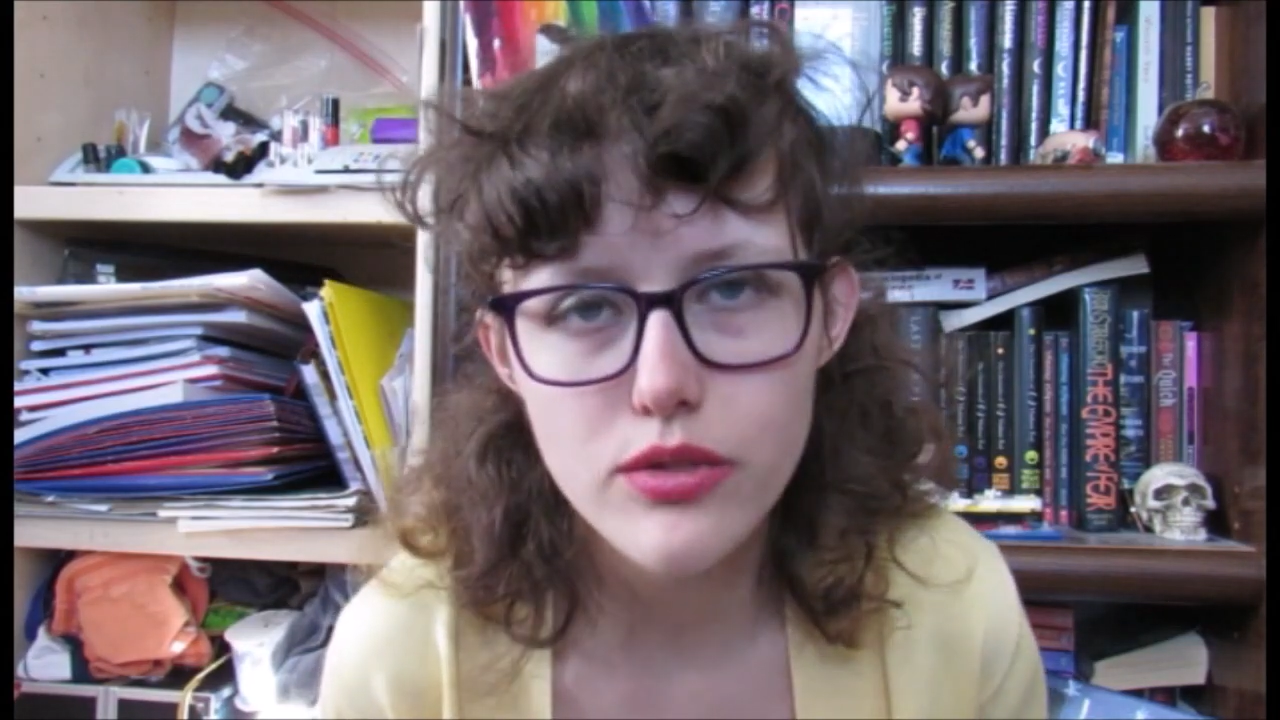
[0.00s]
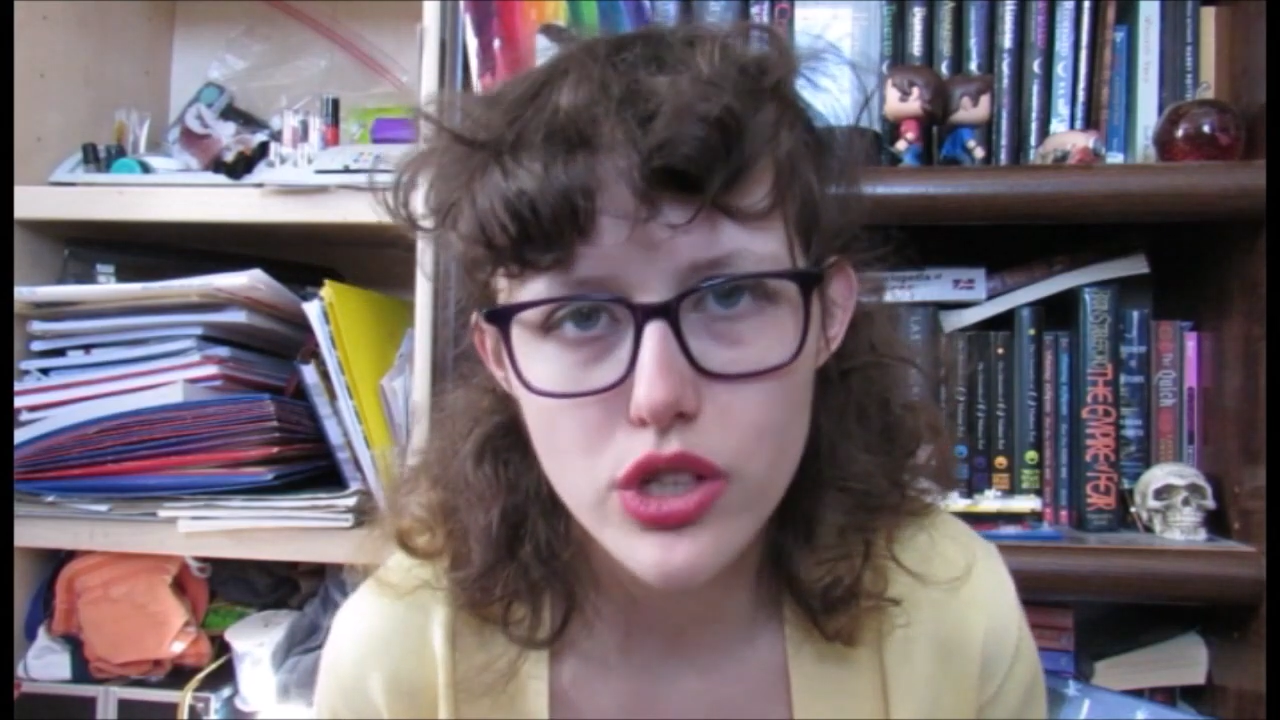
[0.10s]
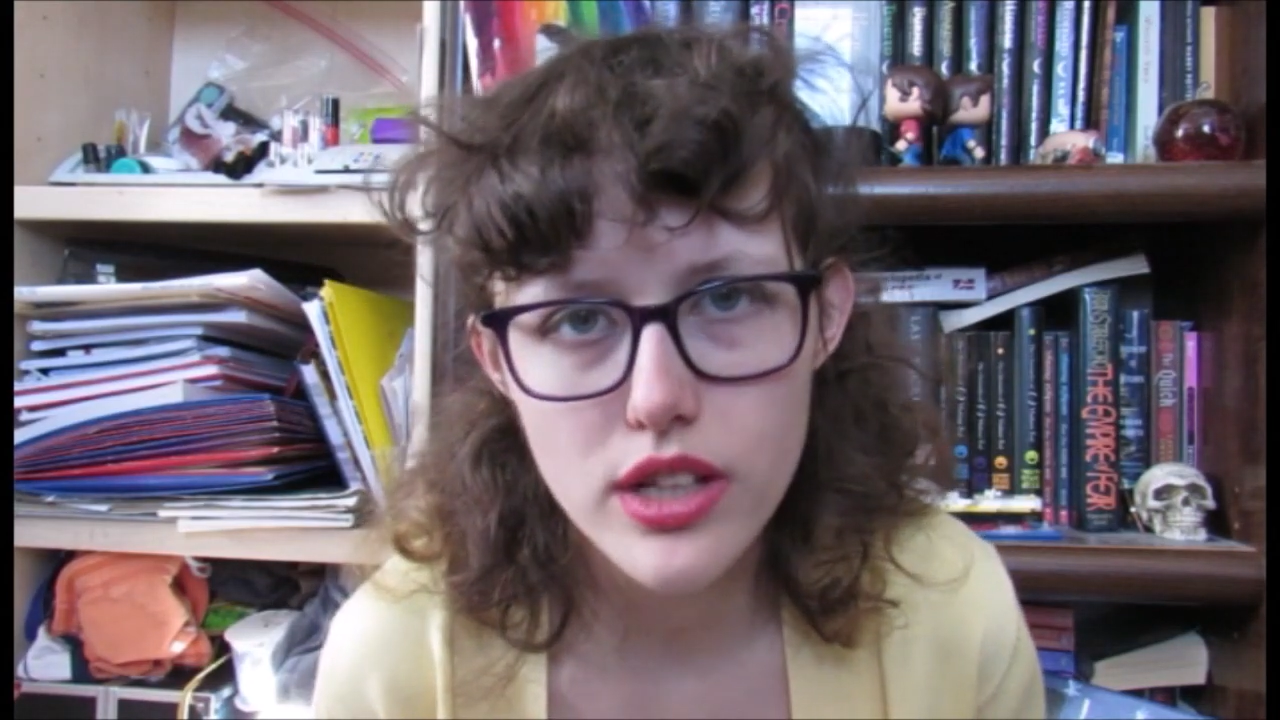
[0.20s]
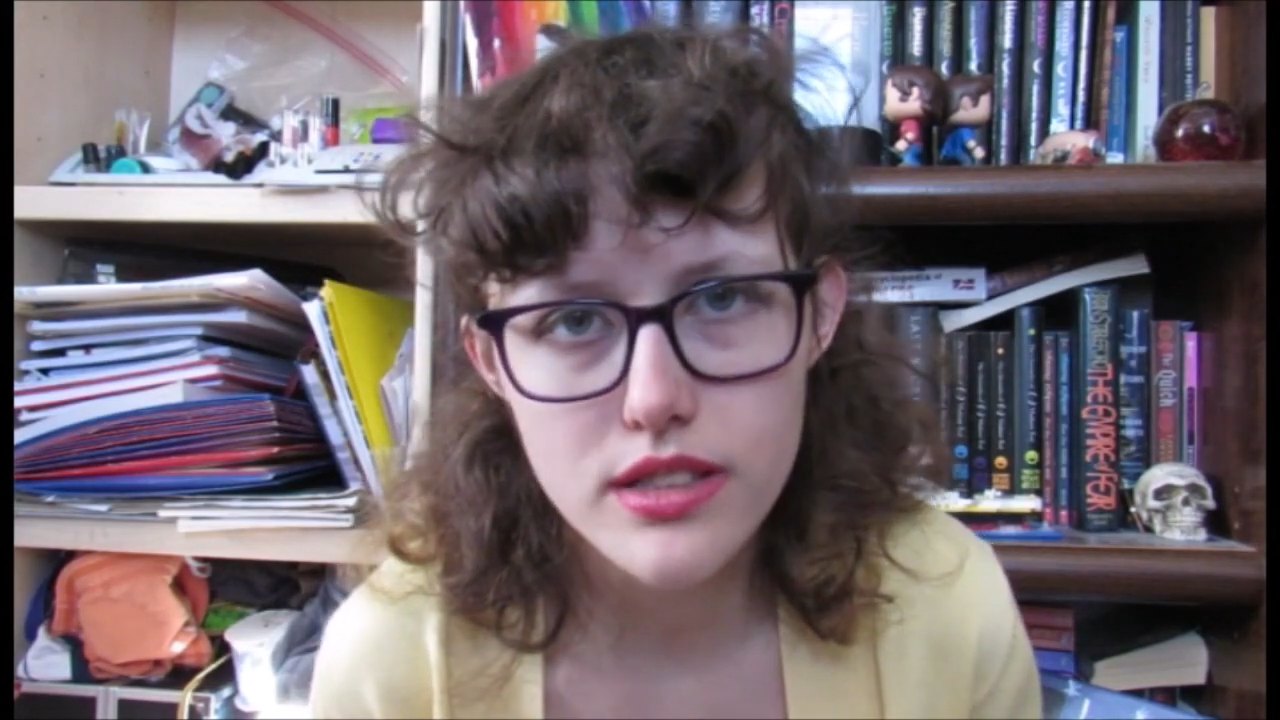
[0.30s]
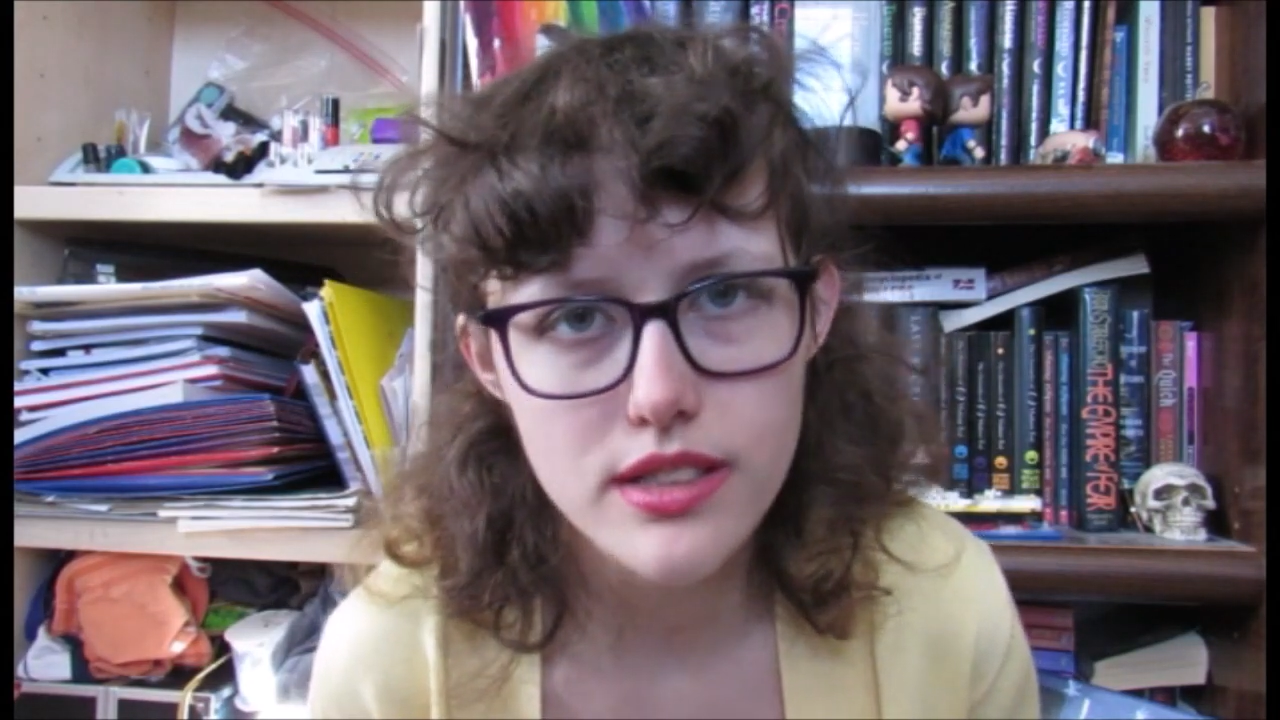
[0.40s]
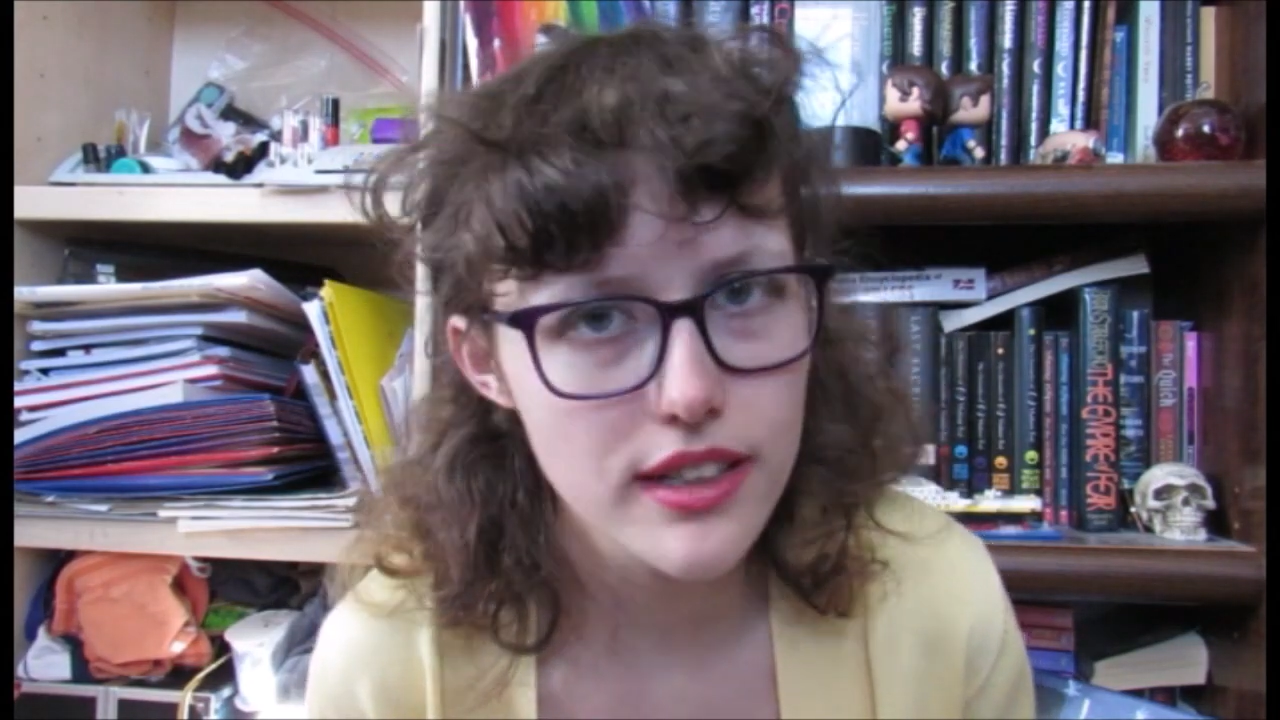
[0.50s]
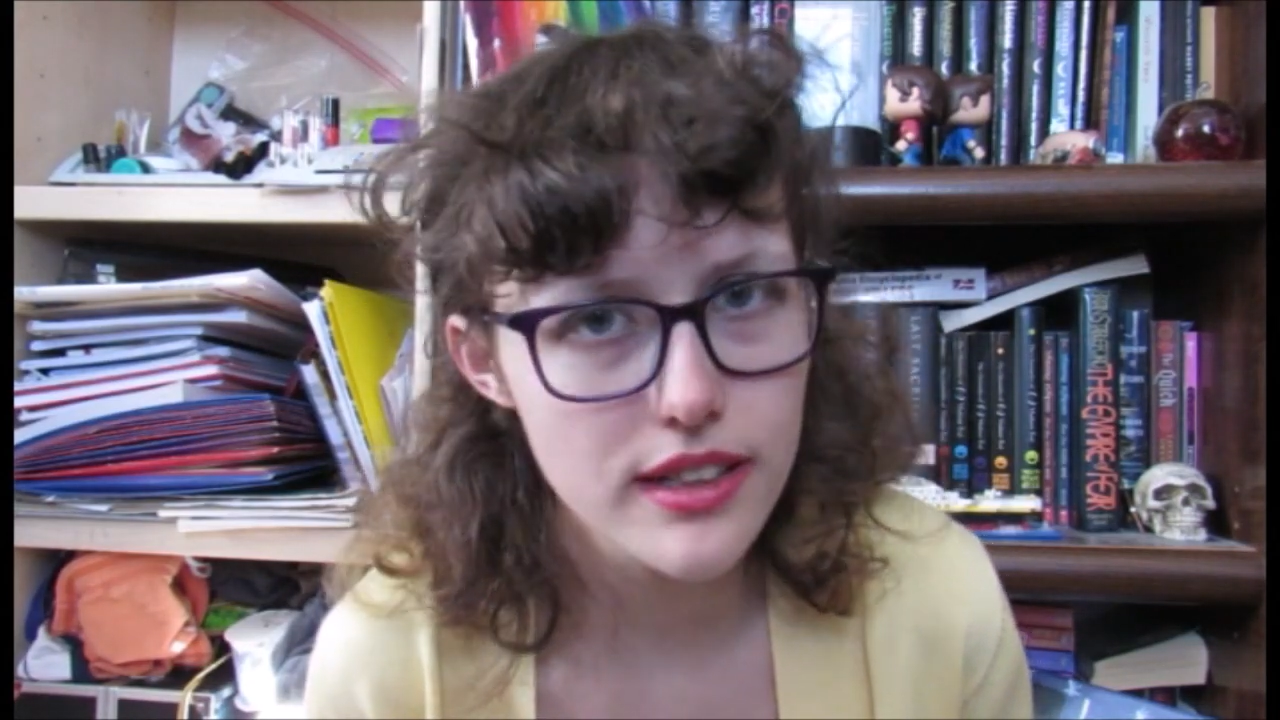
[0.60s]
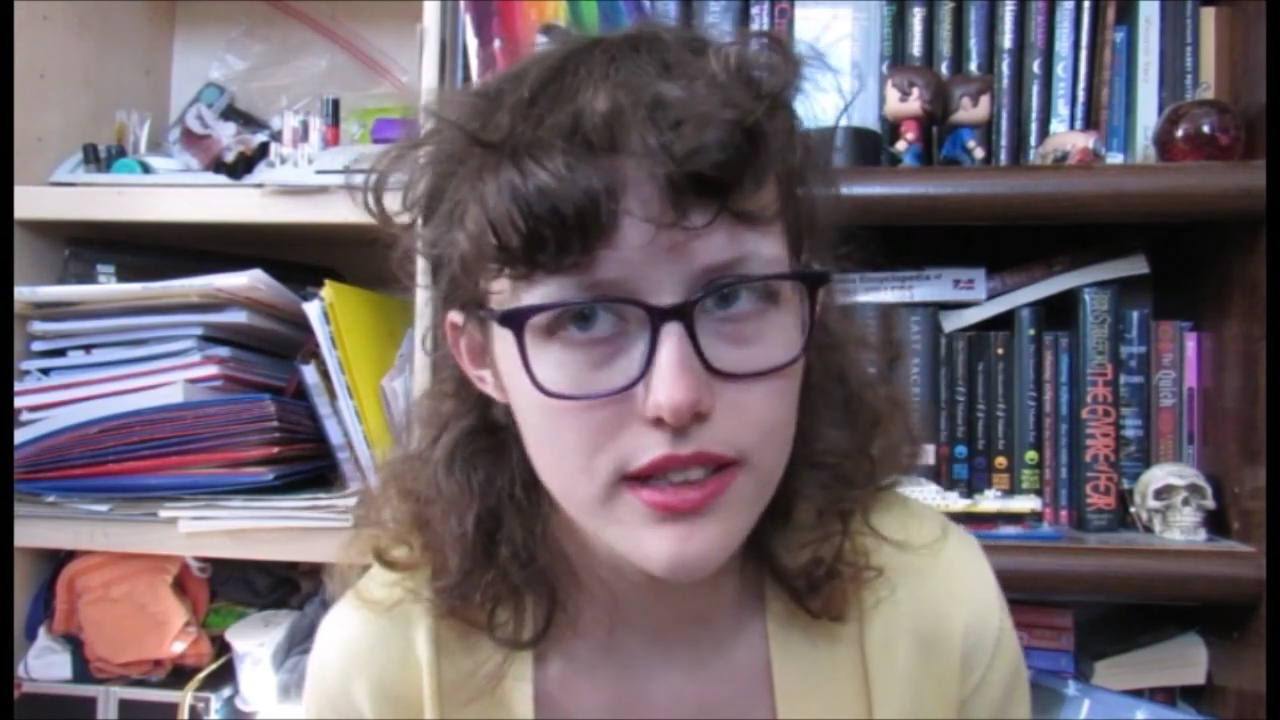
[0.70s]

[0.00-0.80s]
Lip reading: July 2nd,